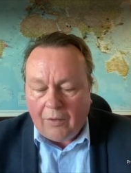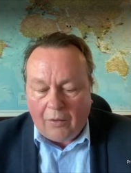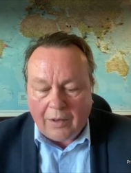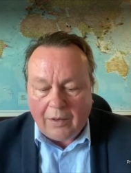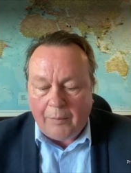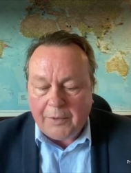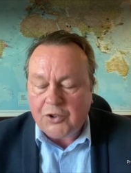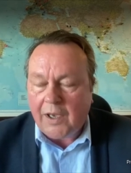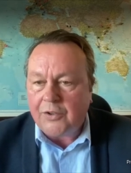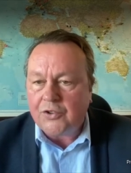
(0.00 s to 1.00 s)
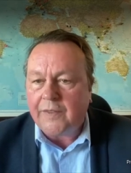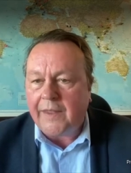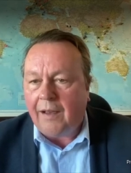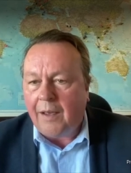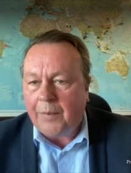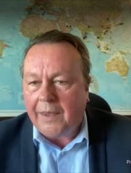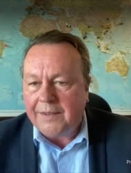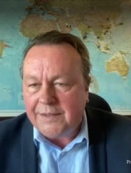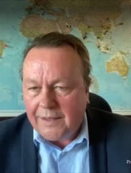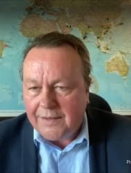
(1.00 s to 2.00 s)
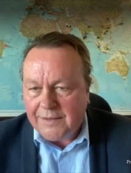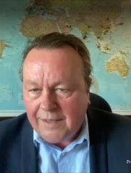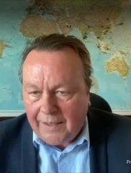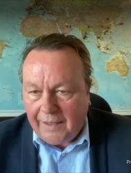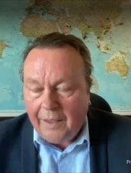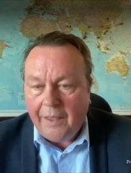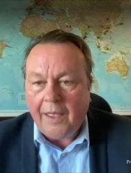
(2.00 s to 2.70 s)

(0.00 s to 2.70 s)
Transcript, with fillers: on Climate Change, the IPCC,